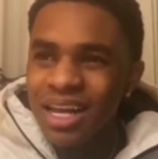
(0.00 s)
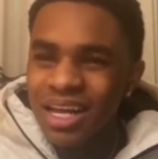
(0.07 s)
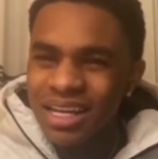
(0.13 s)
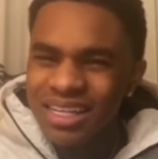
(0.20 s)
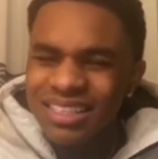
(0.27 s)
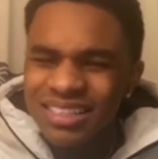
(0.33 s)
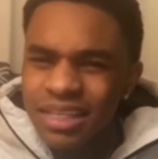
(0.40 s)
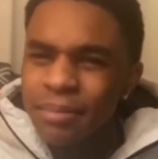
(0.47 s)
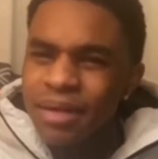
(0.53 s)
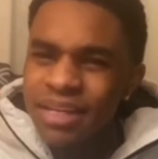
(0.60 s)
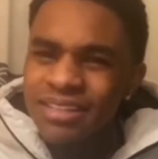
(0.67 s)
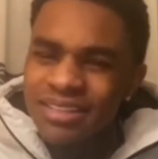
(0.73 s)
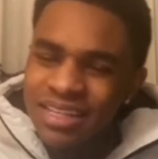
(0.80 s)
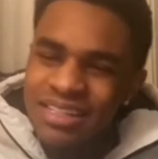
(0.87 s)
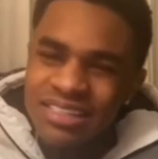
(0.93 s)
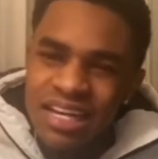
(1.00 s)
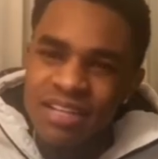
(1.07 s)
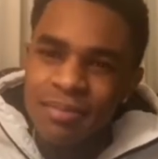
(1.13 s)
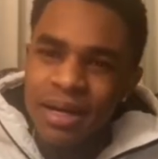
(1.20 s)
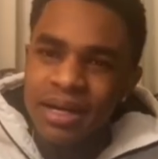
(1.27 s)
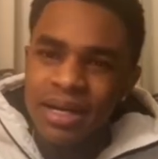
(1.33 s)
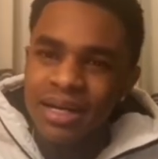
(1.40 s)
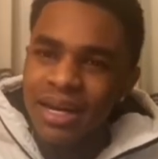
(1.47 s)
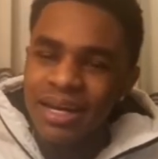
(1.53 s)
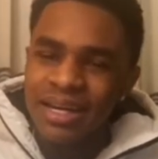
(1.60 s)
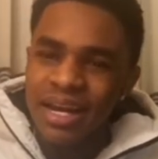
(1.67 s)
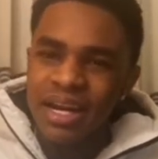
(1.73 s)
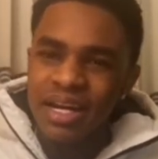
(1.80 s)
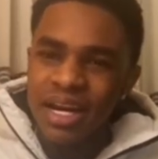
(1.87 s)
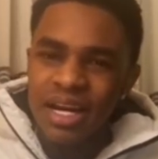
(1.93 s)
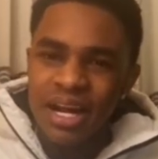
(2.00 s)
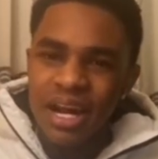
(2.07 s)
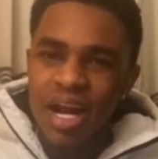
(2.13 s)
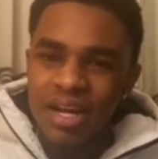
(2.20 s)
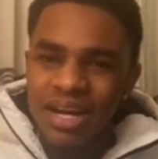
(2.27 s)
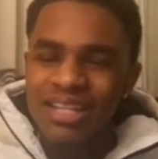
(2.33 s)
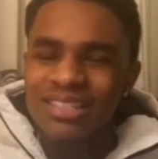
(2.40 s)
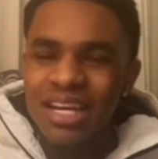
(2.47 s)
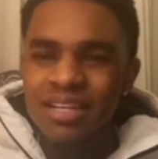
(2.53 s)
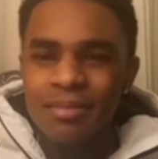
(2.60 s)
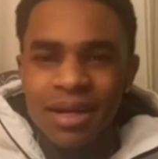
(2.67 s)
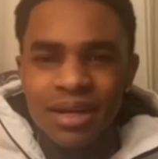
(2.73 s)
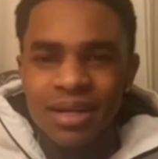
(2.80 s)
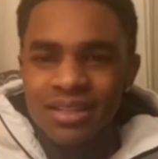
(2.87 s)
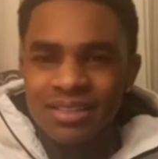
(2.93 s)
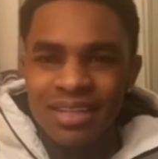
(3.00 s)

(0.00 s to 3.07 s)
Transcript: Cause some niggas did chase my nigga. Like they they they they chased my niggas.